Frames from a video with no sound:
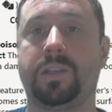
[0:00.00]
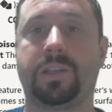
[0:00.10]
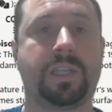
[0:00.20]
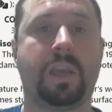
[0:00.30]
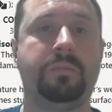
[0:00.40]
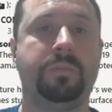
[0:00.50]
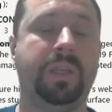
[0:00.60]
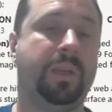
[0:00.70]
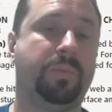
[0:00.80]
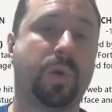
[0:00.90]
just saved
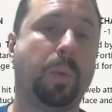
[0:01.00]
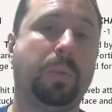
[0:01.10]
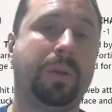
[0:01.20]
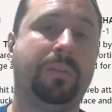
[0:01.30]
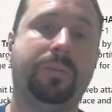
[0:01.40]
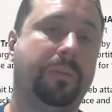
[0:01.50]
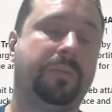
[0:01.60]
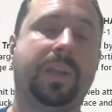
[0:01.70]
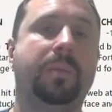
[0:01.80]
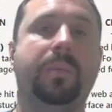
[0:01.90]
me probably
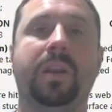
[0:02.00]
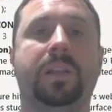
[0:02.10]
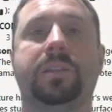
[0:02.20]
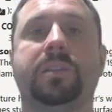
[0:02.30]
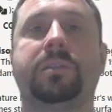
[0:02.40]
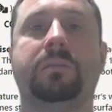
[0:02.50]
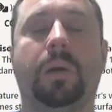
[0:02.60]
15 minutes